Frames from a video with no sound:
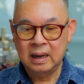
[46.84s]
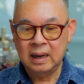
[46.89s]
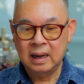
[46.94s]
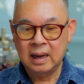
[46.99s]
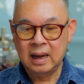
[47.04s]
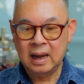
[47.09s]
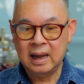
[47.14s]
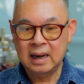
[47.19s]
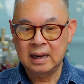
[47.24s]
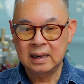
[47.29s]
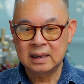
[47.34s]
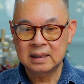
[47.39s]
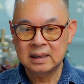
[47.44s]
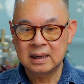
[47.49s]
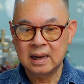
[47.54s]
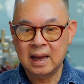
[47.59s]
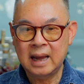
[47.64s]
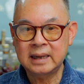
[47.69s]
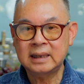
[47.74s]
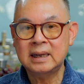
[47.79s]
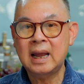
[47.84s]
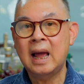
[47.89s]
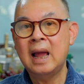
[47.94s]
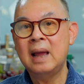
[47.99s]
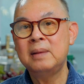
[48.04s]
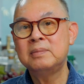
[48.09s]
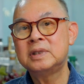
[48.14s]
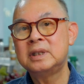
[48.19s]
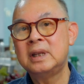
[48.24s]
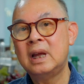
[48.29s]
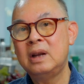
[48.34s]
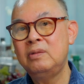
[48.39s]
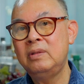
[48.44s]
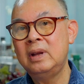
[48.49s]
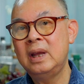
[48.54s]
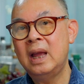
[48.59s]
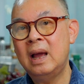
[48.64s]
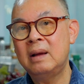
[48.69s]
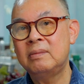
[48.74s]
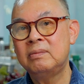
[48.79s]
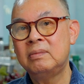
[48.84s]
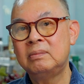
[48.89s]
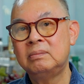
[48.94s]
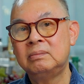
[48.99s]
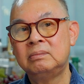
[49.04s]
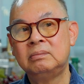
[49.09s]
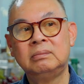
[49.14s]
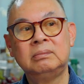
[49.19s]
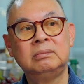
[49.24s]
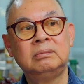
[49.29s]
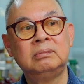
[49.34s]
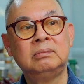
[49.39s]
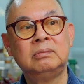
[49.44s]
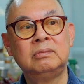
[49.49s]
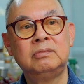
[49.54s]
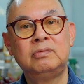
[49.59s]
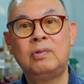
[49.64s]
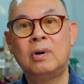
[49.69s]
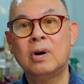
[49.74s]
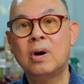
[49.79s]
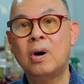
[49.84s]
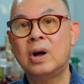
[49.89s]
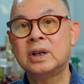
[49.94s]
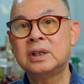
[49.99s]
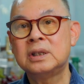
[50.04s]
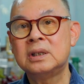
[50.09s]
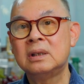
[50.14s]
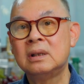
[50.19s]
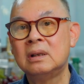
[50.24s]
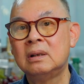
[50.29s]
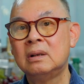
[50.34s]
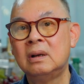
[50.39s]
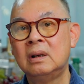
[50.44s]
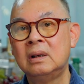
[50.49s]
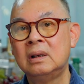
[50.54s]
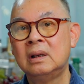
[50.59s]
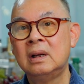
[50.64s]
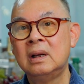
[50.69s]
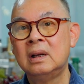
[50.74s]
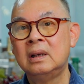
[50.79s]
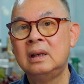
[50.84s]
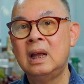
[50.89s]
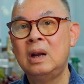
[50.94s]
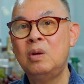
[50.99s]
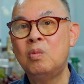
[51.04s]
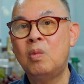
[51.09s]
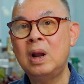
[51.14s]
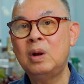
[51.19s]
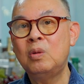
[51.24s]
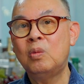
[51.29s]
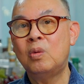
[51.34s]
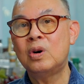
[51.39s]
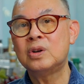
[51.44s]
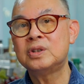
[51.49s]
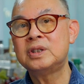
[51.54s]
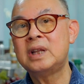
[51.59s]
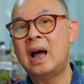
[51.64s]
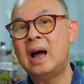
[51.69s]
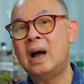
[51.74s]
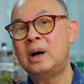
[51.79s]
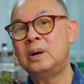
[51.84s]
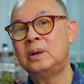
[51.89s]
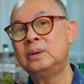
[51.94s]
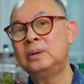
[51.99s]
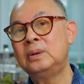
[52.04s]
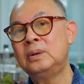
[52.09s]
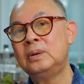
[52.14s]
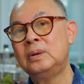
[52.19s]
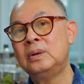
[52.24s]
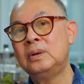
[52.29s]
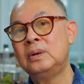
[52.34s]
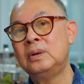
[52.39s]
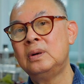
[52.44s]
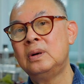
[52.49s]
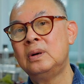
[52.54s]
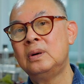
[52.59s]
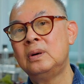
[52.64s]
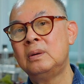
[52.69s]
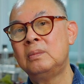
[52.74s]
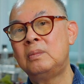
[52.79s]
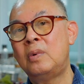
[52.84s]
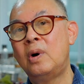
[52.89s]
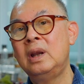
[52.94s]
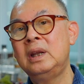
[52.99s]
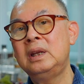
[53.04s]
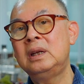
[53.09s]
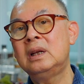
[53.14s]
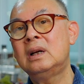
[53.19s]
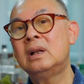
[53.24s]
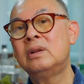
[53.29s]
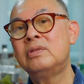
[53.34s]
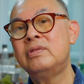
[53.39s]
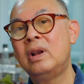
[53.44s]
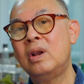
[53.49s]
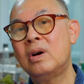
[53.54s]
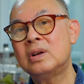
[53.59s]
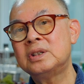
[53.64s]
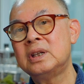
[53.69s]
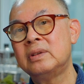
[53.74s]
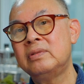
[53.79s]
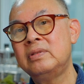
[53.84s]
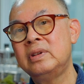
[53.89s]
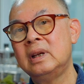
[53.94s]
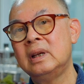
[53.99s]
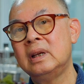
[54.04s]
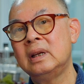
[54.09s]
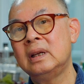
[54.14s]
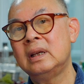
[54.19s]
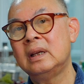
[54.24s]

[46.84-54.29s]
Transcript: And at times then we have forgot then what was our political philosophy.